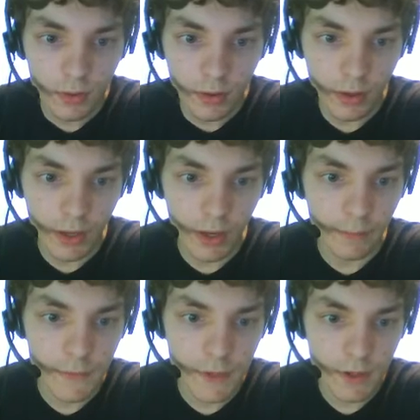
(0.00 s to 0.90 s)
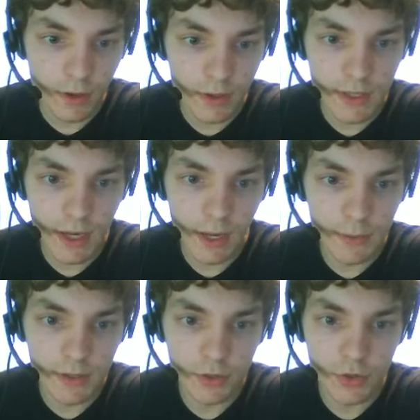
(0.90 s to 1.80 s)
Okay, so escape
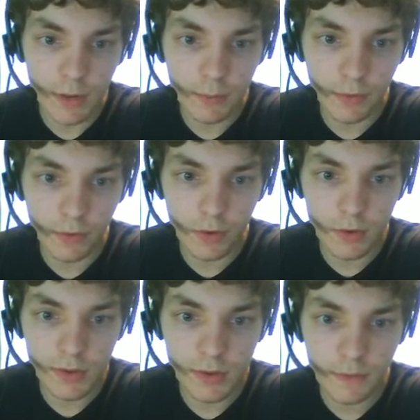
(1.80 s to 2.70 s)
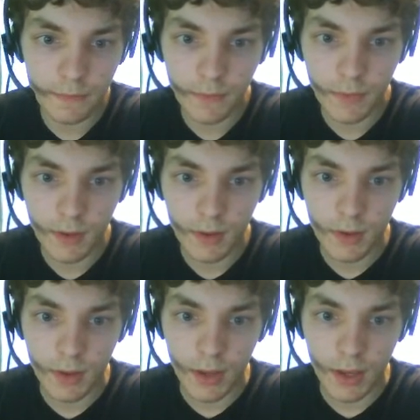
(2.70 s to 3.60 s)
is to jump, of course.
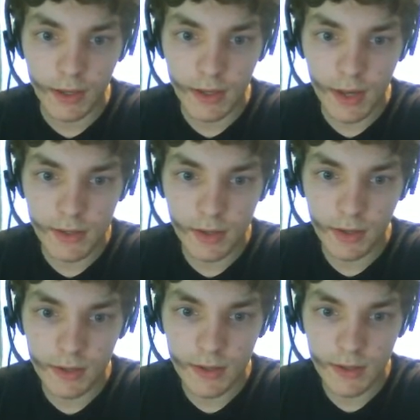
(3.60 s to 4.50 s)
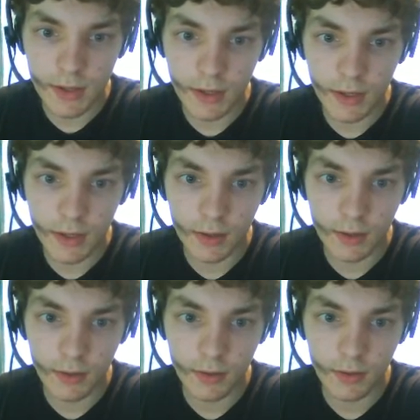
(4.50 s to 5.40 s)
And as you can see,
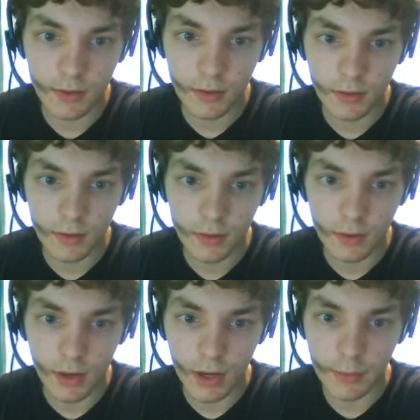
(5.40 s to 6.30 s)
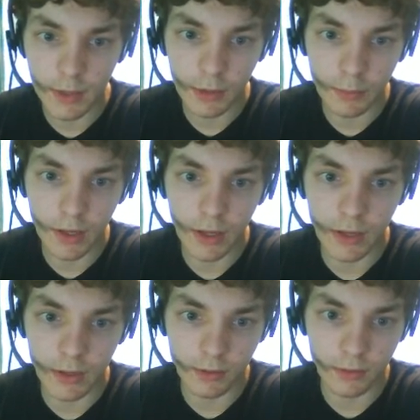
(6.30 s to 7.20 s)
I am now
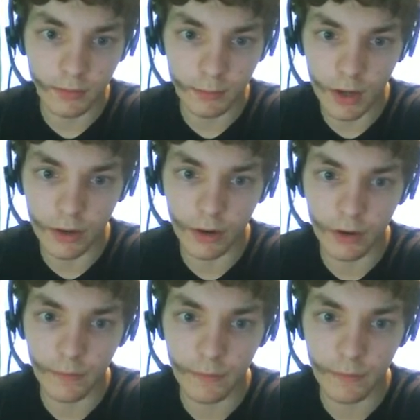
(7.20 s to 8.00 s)
playing Mario.